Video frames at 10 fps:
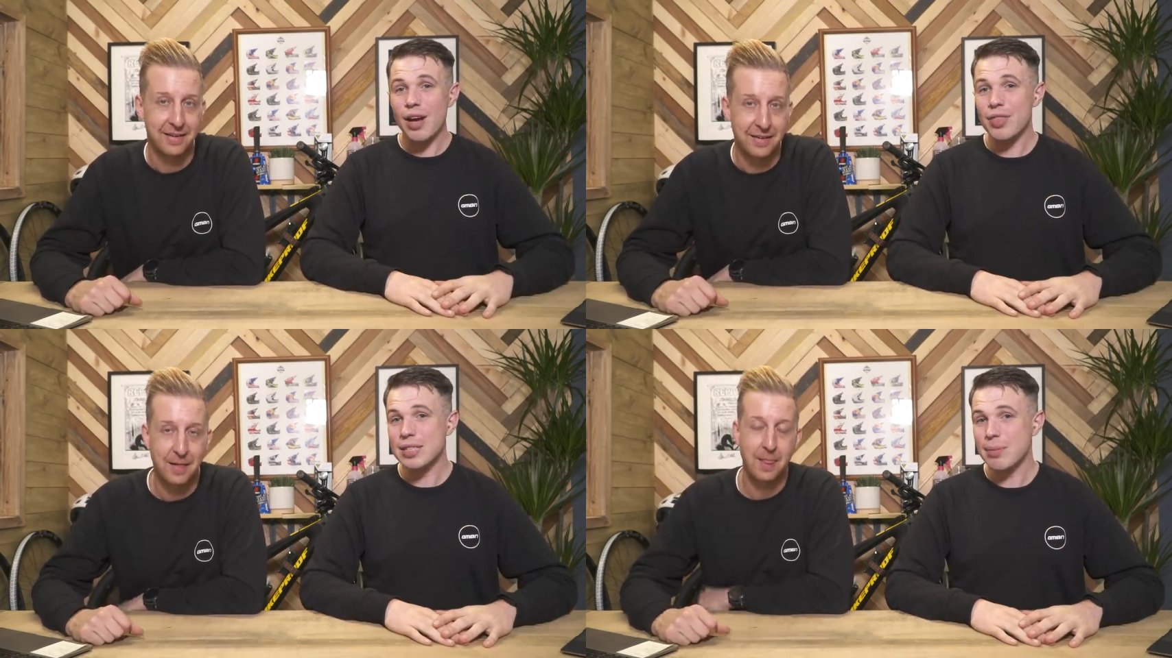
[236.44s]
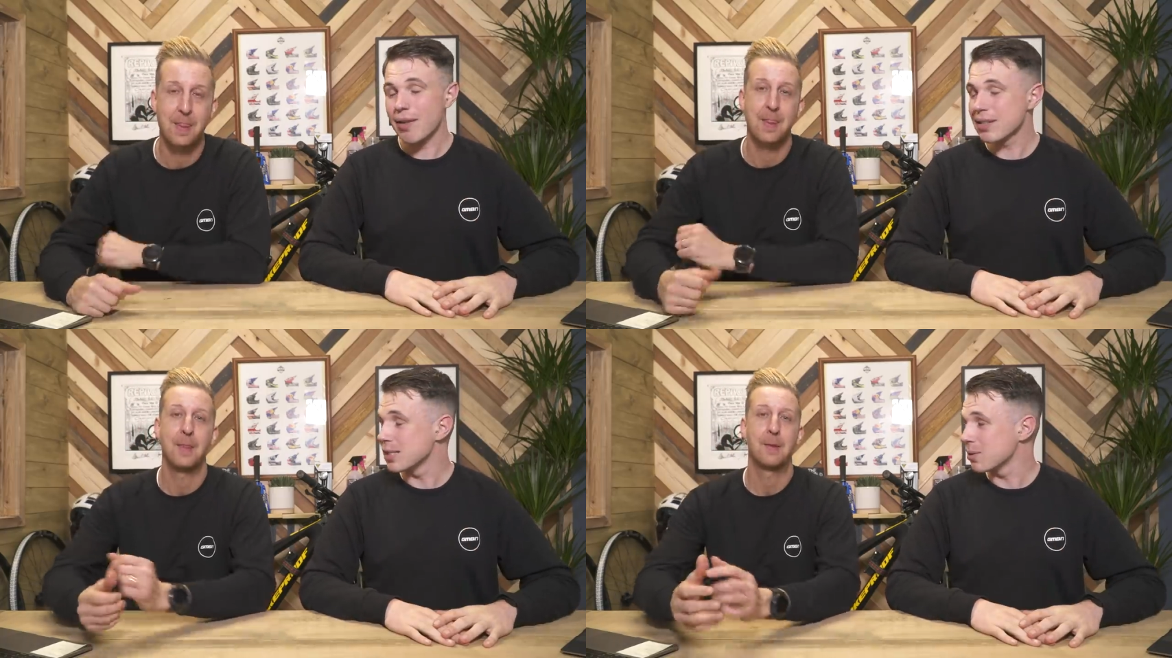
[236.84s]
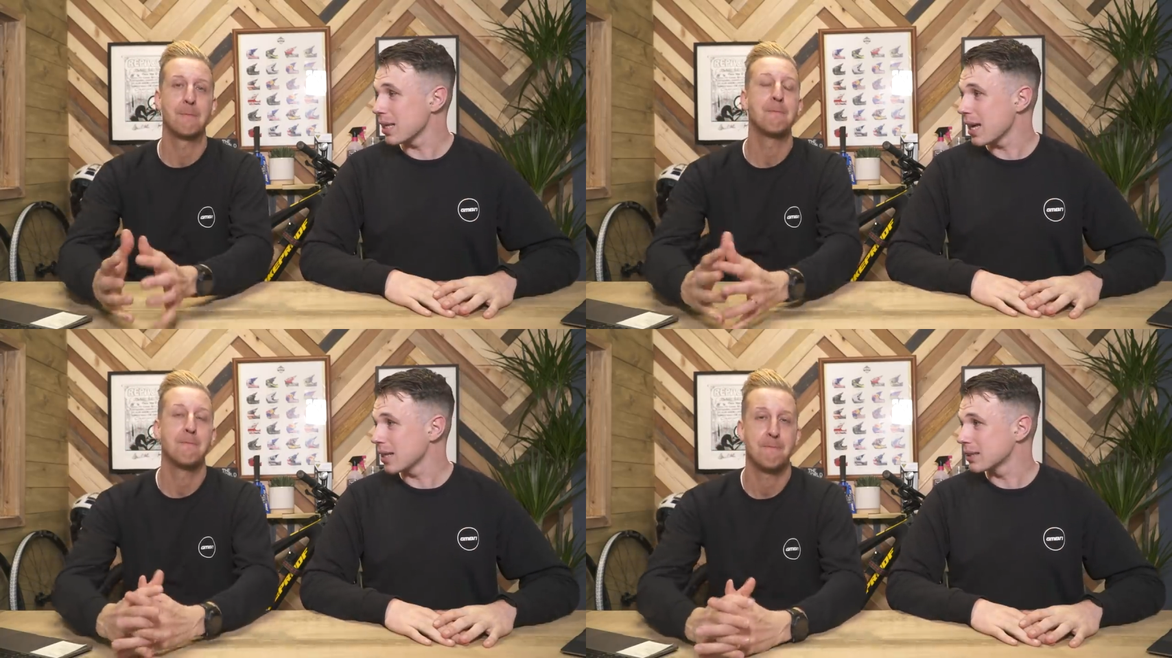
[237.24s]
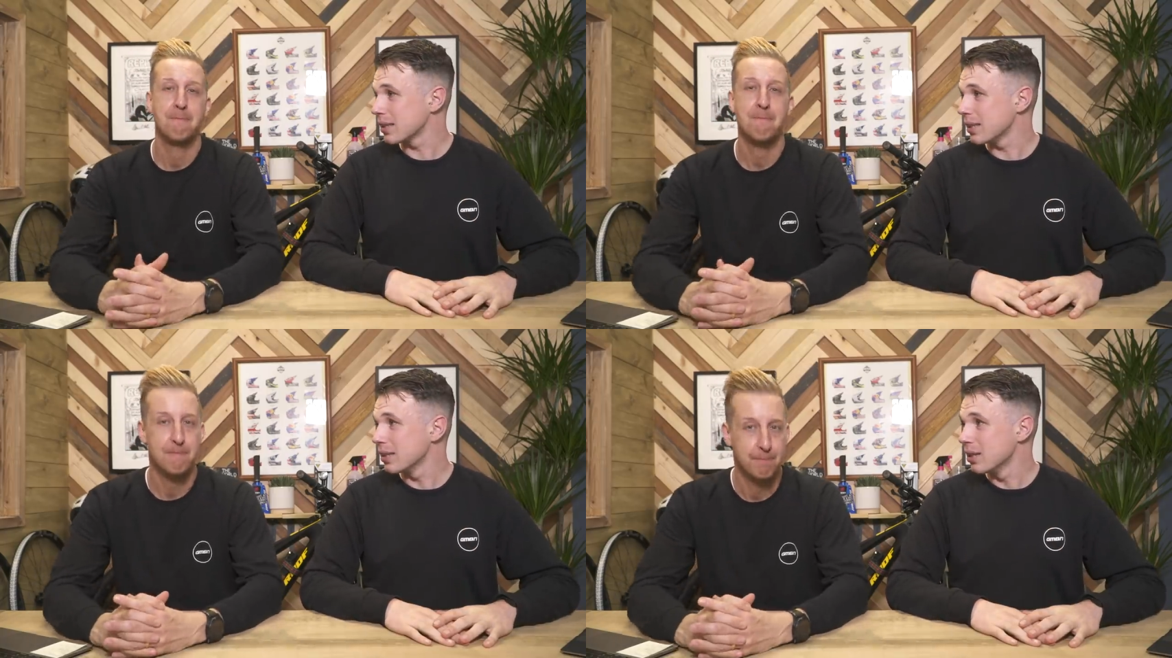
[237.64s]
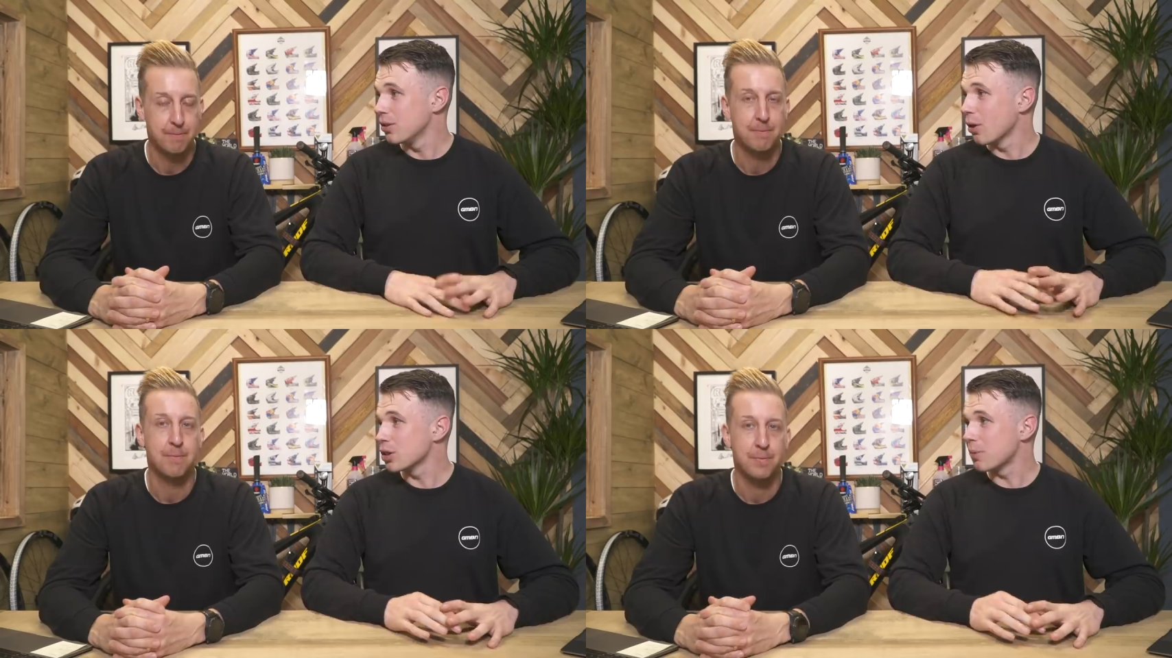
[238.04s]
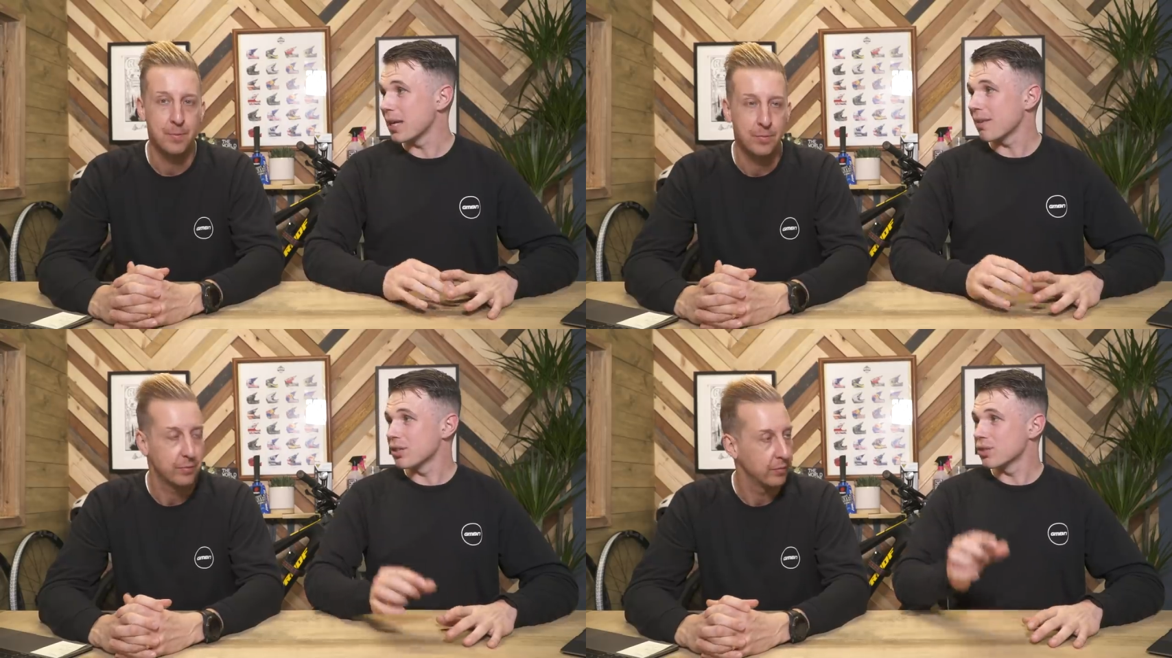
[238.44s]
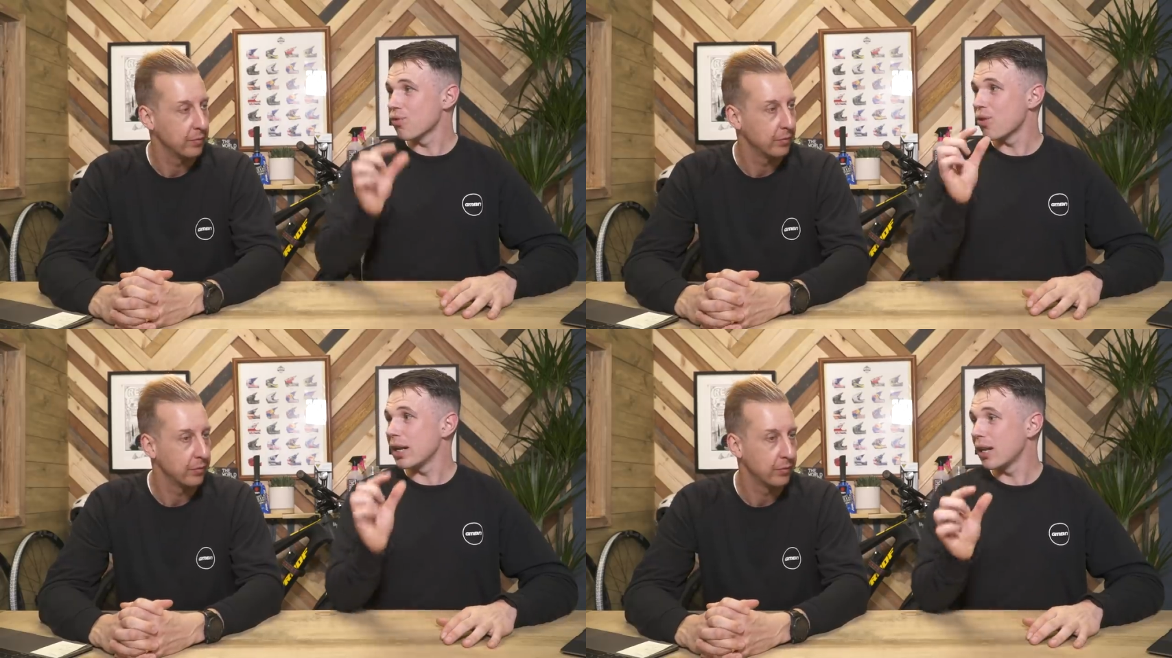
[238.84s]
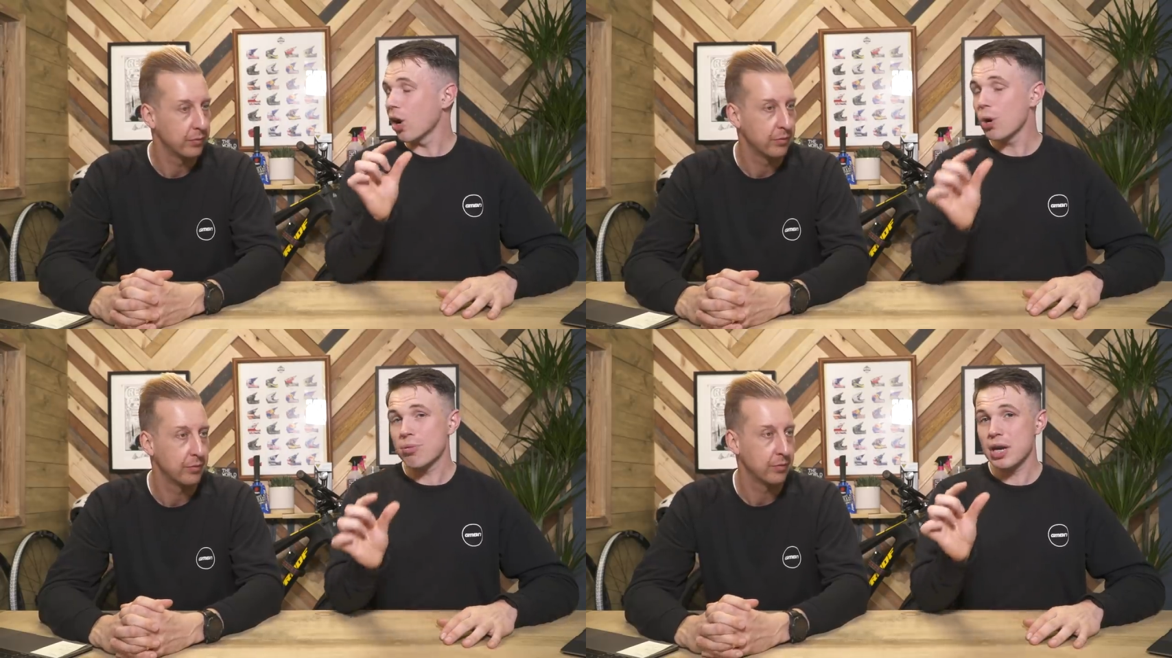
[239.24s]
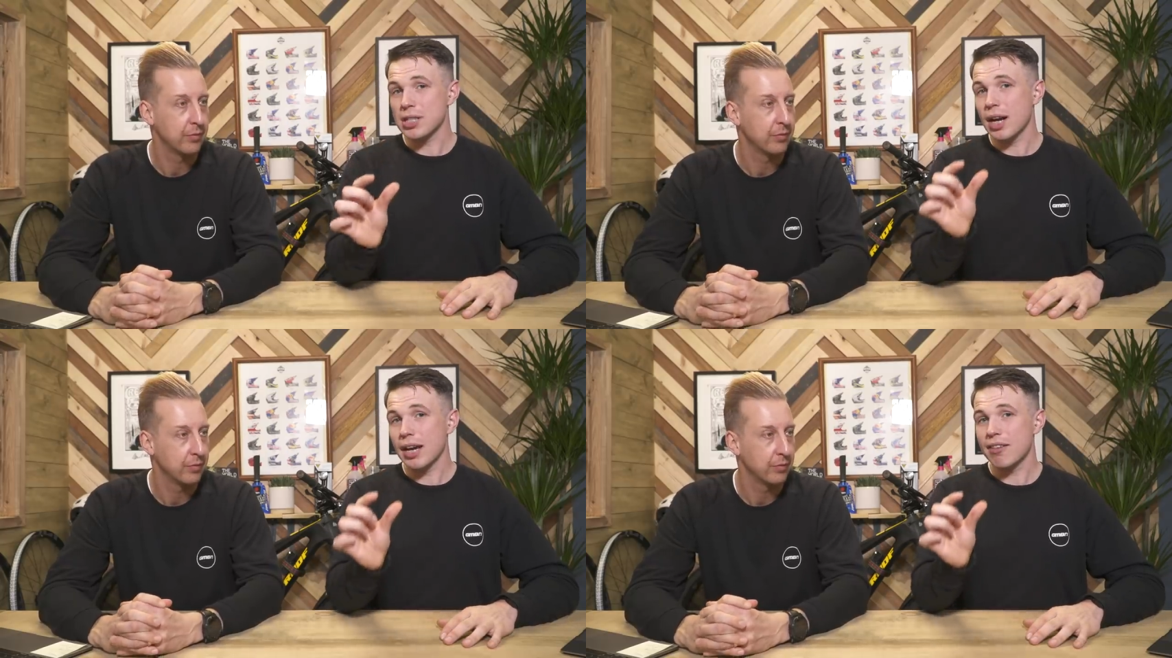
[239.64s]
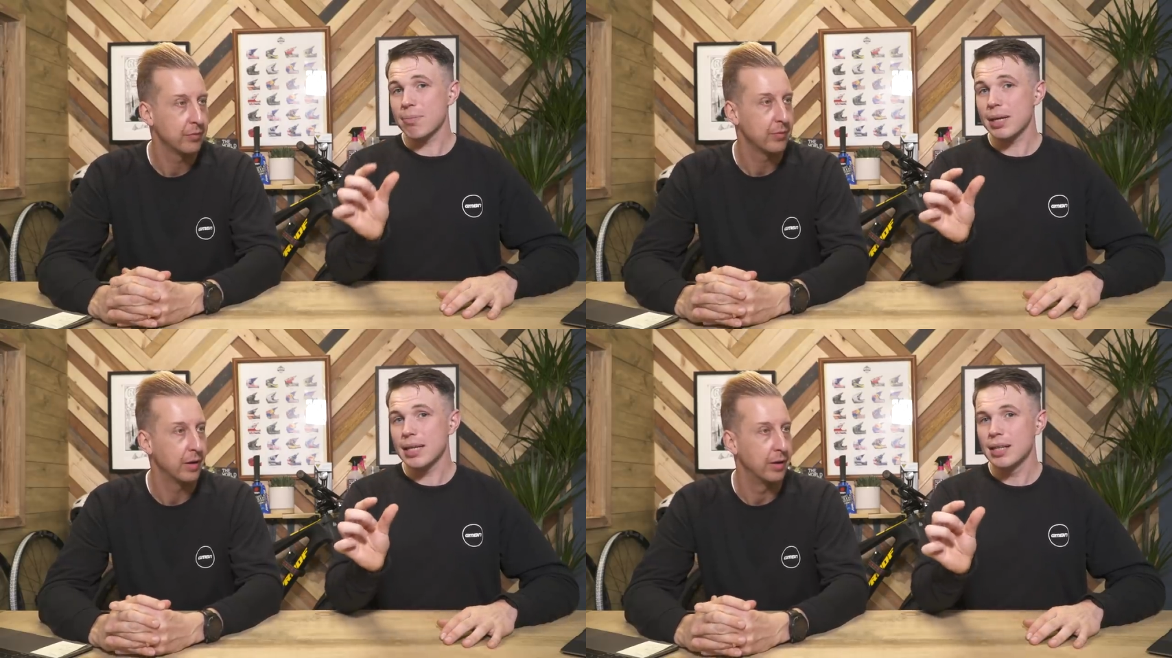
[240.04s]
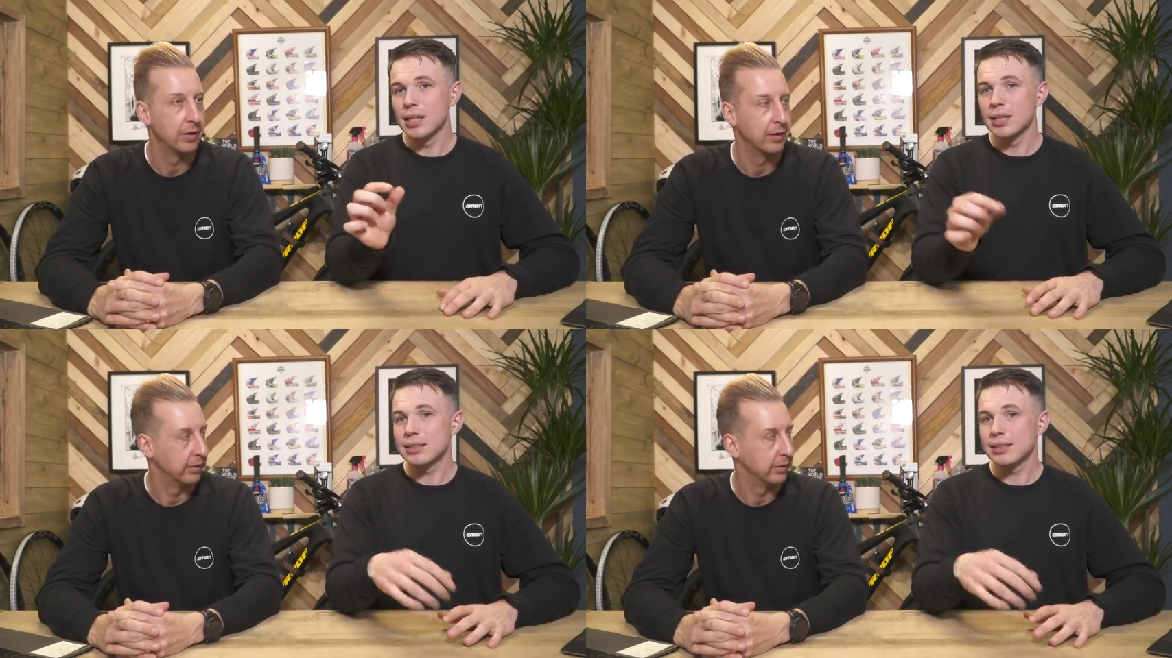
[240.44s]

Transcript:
Speaker 1: other similarities with the XT. Notably, it runs a really low pressure IFP,